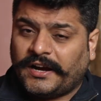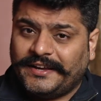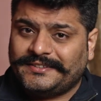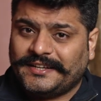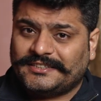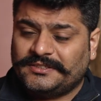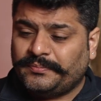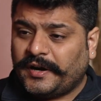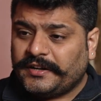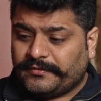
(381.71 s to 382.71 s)
high section,
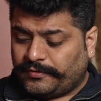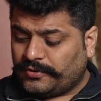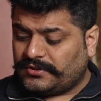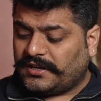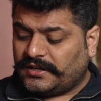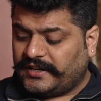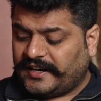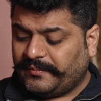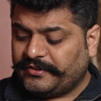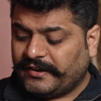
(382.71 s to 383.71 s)
but for the
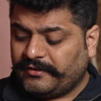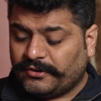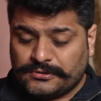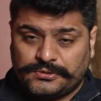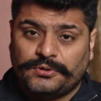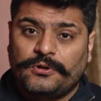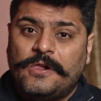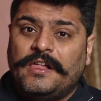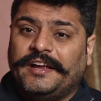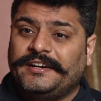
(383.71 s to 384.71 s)
dynamic driver also
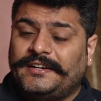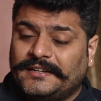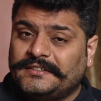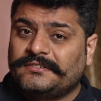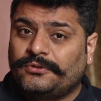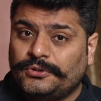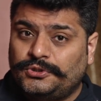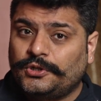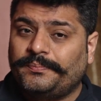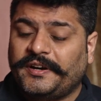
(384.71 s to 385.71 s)
it does a
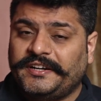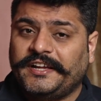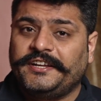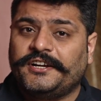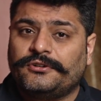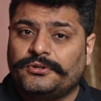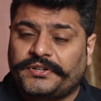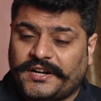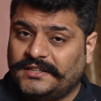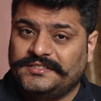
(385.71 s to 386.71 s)
good job maintaining a good
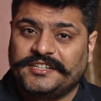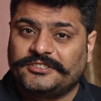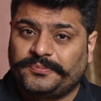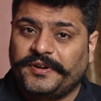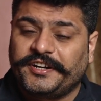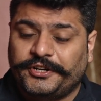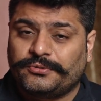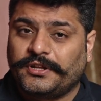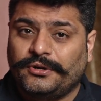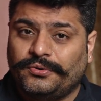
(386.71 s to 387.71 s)
transient speed
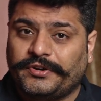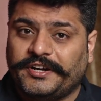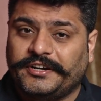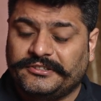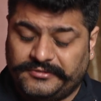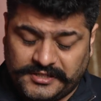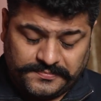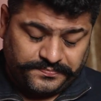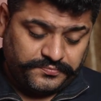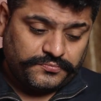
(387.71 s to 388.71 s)
into the lower end as
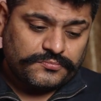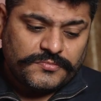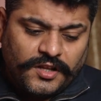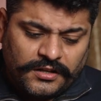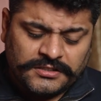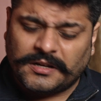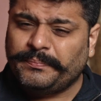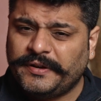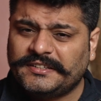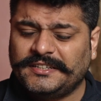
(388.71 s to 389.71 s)
well.
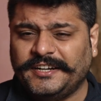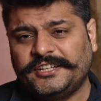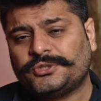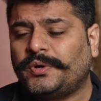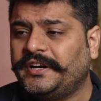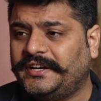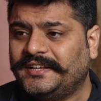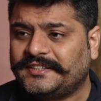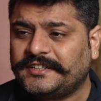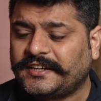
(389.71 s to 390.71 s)
Sub bass, it is quite
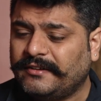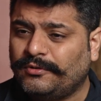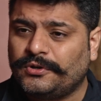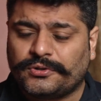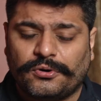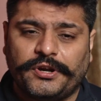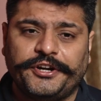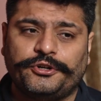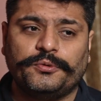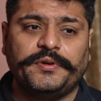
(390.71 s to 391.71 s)
decent. I won't call
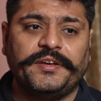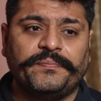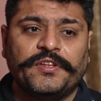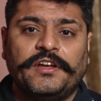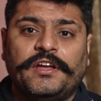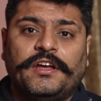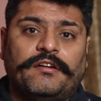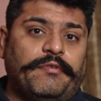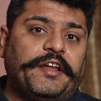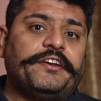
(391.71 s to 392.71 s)
it to be
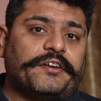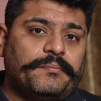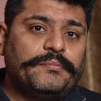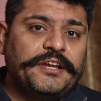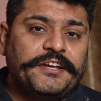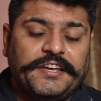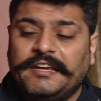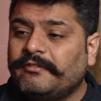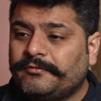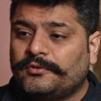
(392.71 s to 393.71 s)
very rumbling
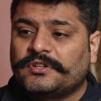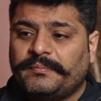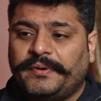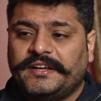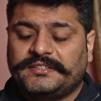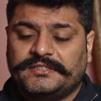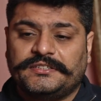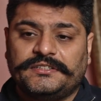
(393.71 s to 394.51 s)
even for the bass